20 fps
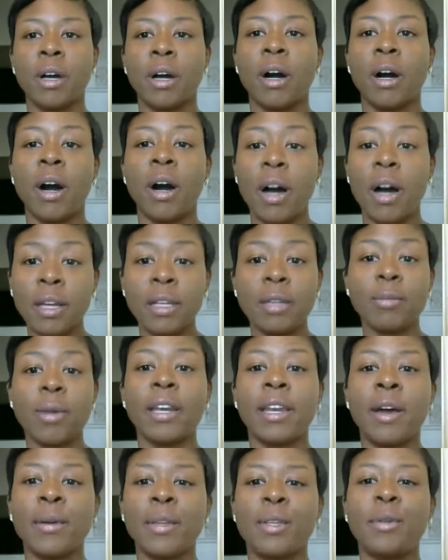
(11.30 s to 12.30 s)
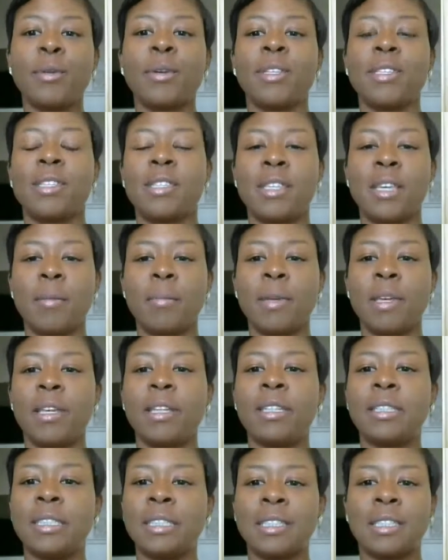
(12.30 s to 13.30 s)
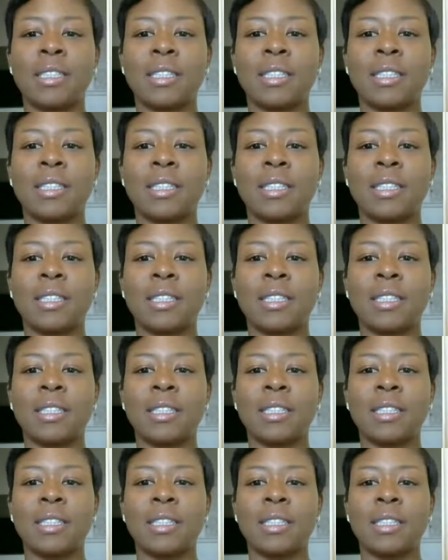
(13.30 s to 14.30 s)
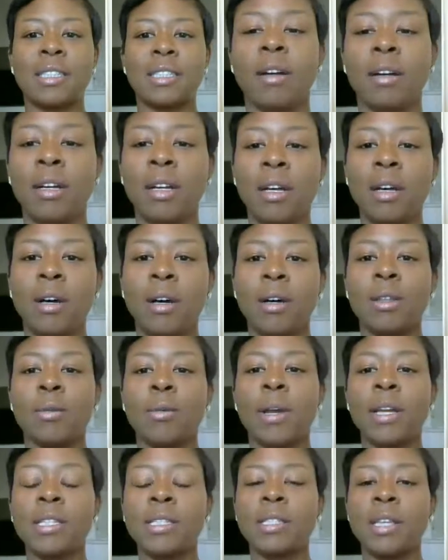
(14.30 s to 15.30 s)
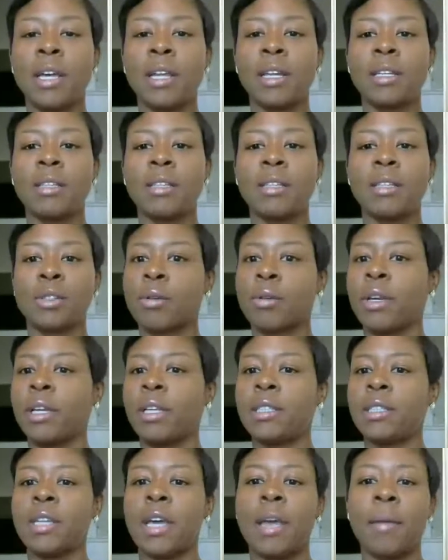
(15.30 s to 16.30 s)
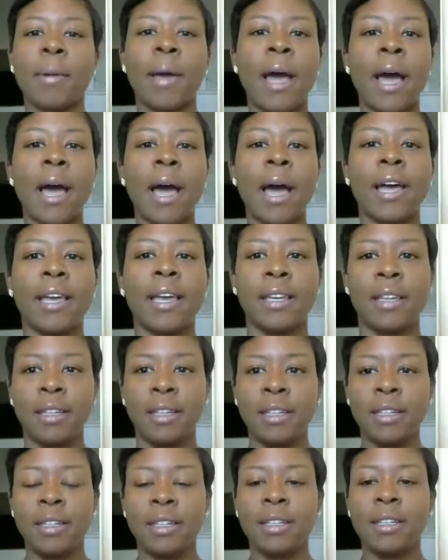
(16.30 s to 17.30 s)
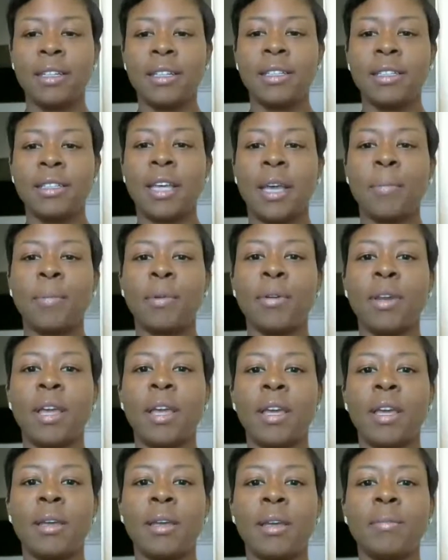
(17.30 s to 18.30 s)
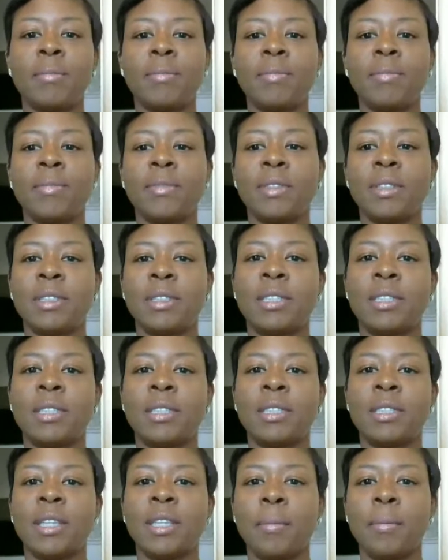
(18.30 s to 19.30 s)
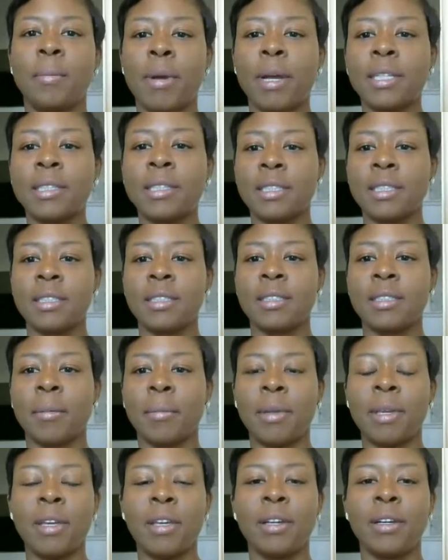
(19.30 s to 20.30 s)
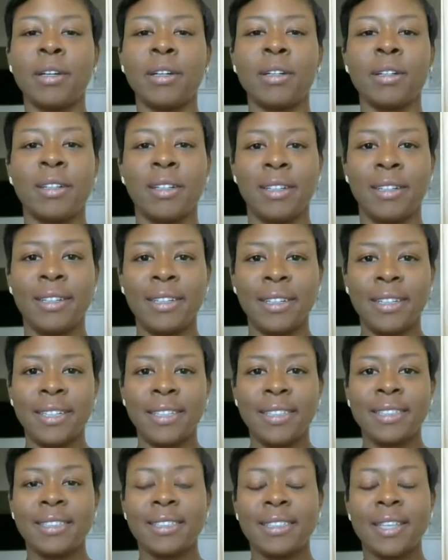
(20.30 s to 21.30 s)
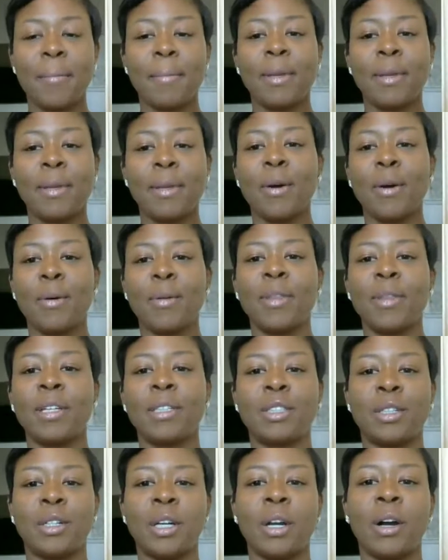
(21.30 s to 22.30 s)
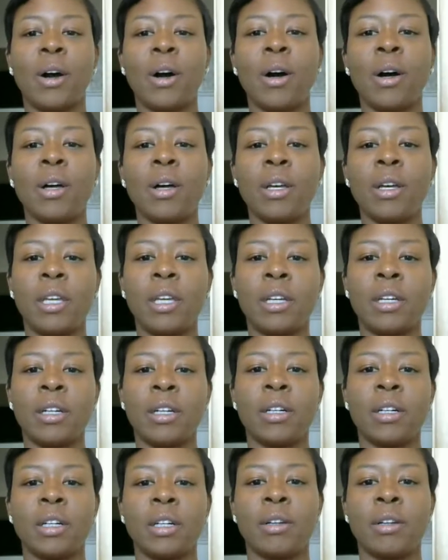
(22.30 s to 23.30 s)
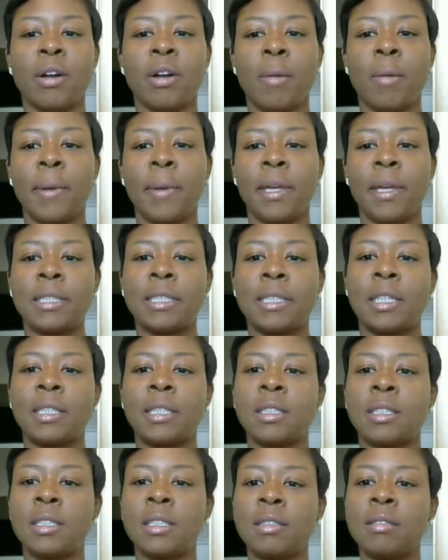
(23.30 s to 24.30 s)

on right now and you can see me, just type in the chat on the right side of the screen, type hi, type your name, say present, I'm here. Just let me know that you're all here and you're all paying attention.